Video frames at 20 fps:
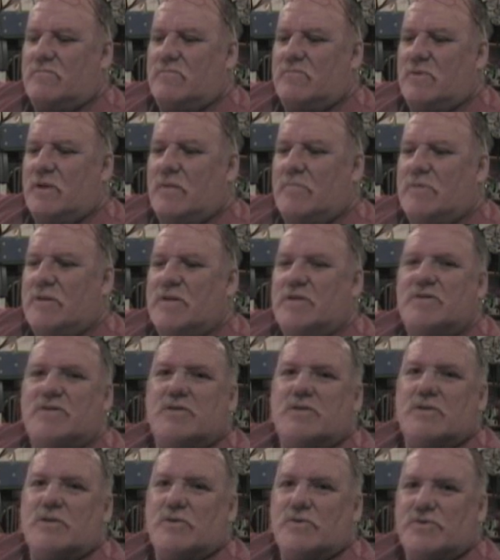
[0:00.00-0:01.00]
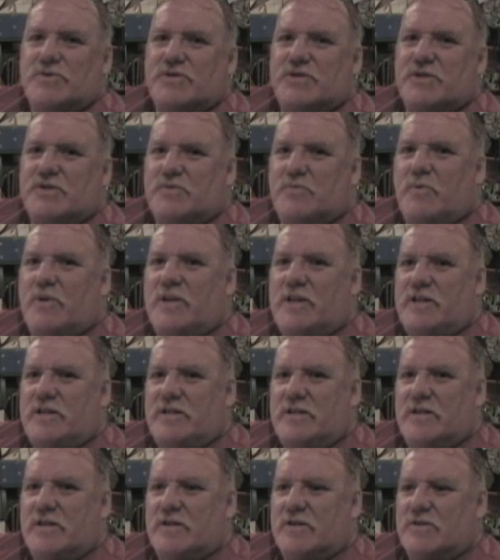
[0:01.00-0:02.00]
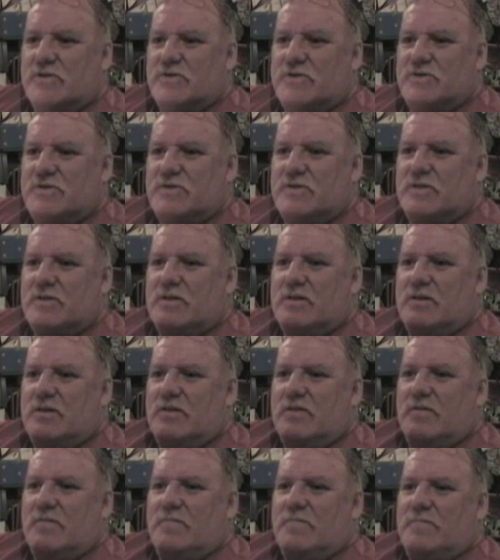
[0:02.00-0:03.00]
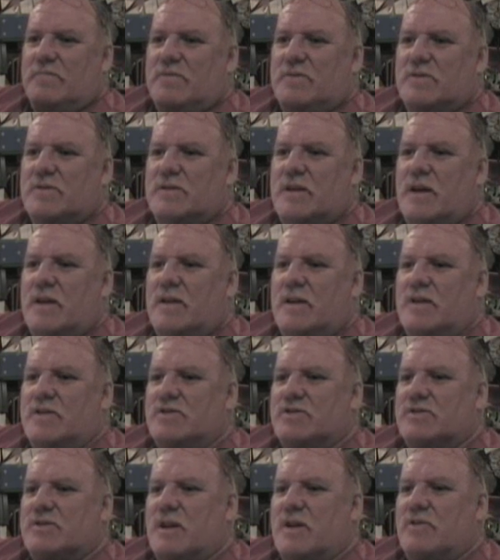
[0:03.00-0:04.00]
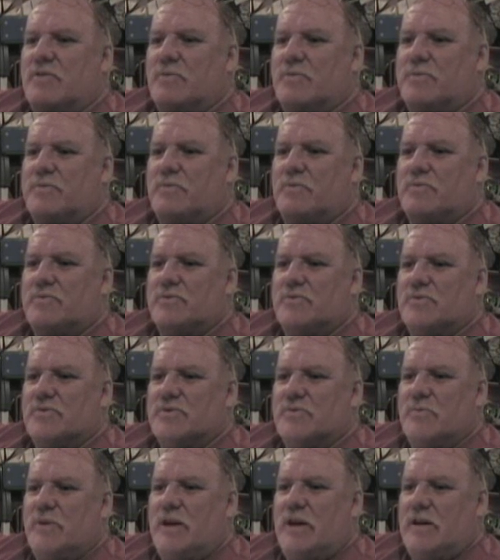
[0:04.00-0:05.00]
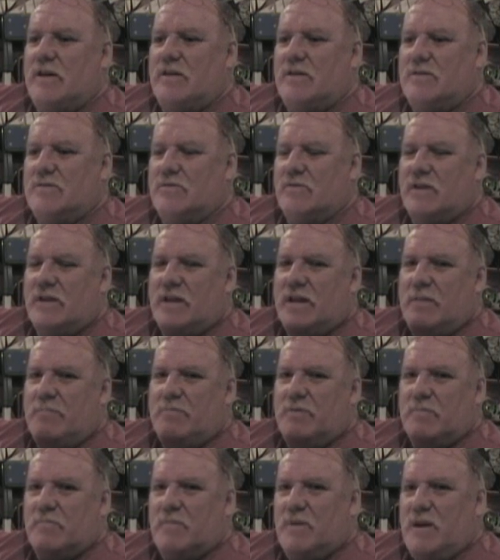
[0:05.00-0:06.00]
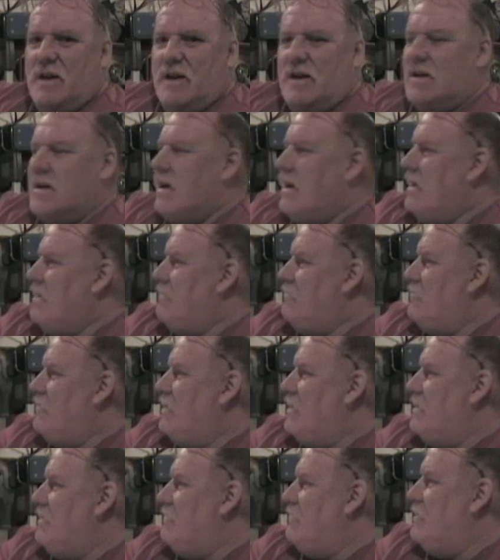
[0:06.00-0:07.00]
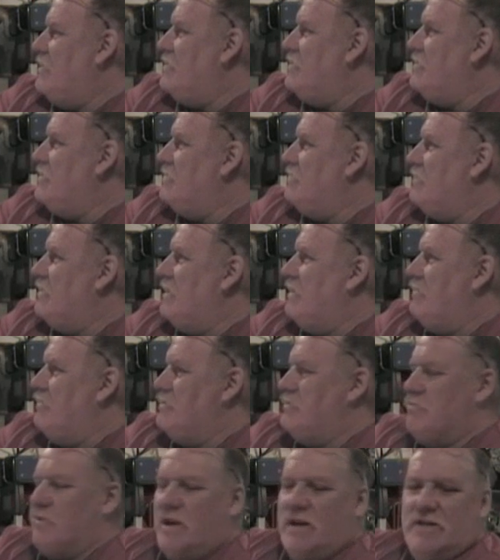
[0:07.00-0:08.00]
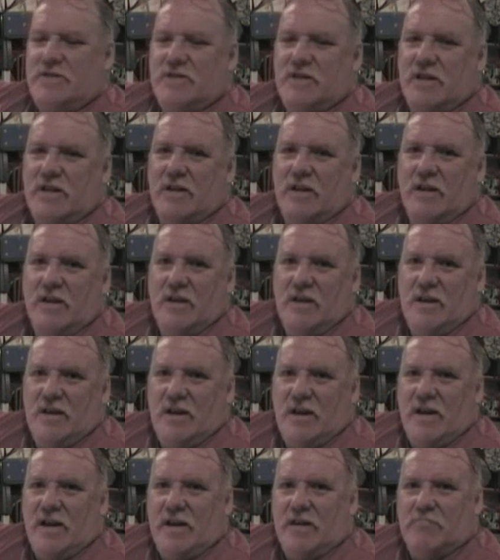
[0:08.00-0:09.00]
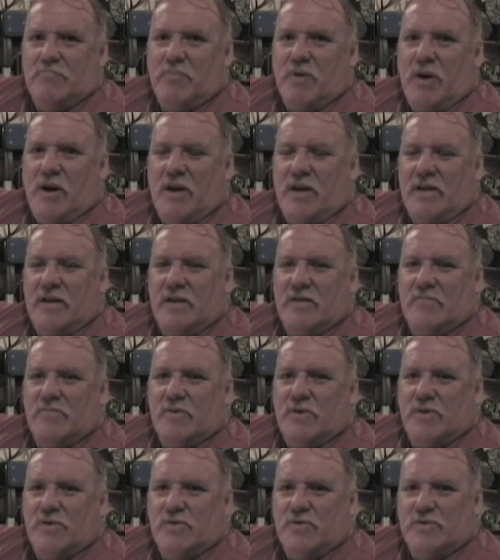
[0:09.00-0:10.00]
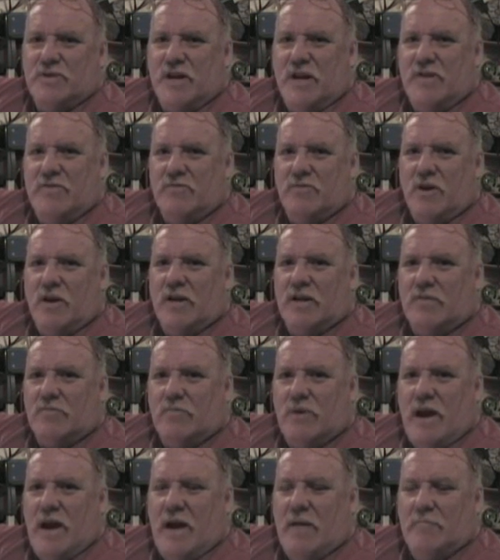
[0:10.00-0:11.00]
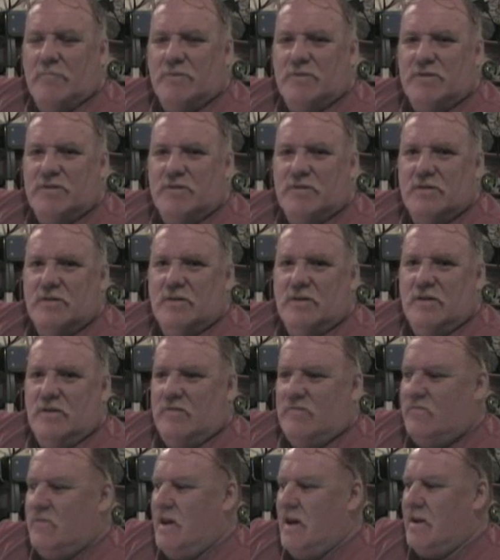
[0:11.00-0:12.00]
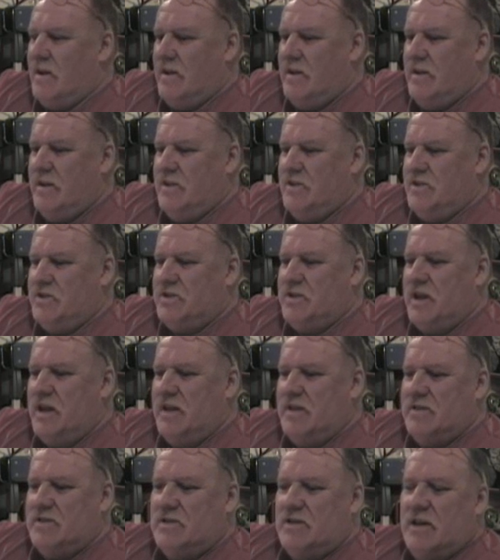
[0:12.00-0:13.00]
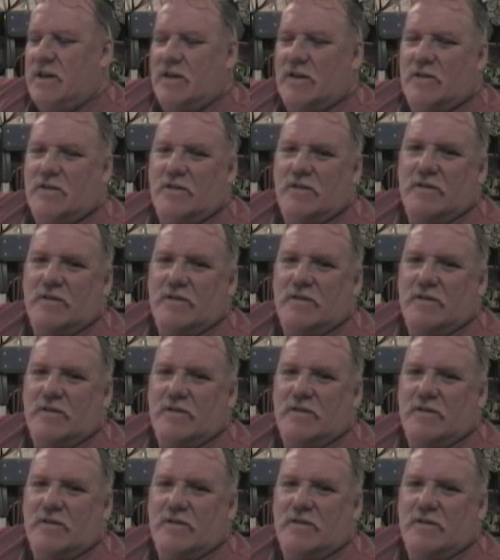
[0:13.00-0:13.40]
probably close to 20 years, and I don't throw tools away, so I keep them. What it was is when I was racing, I had bought one of those hydraulic rams at an estate sale,